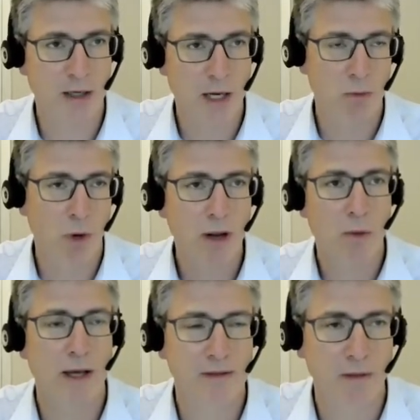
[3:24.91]
And, and one of the
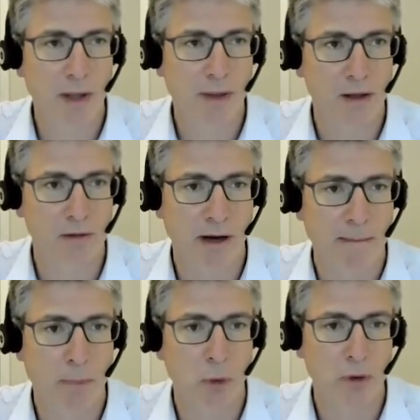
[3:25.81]
ways that we think is really
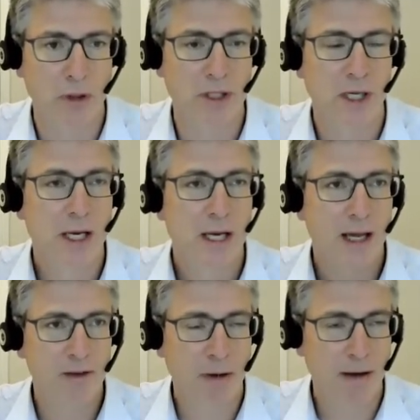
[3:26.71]
important
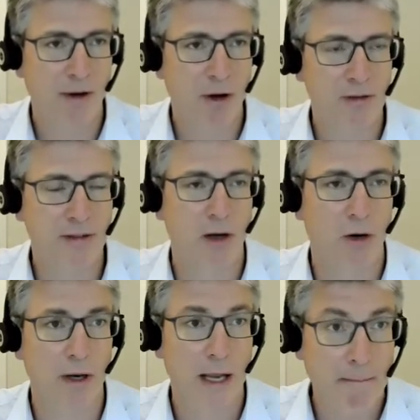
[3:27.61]
is by focusing
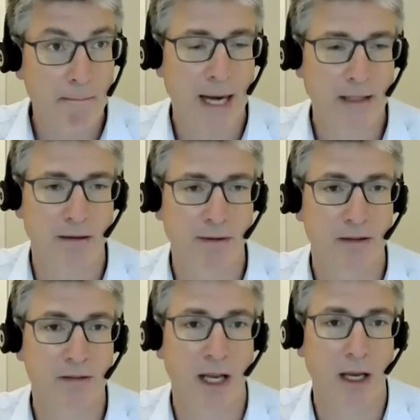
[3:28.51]
on impact
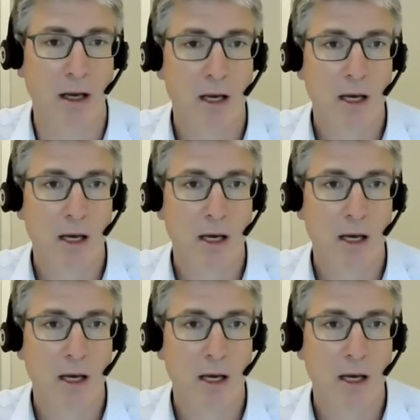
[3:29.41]
investing,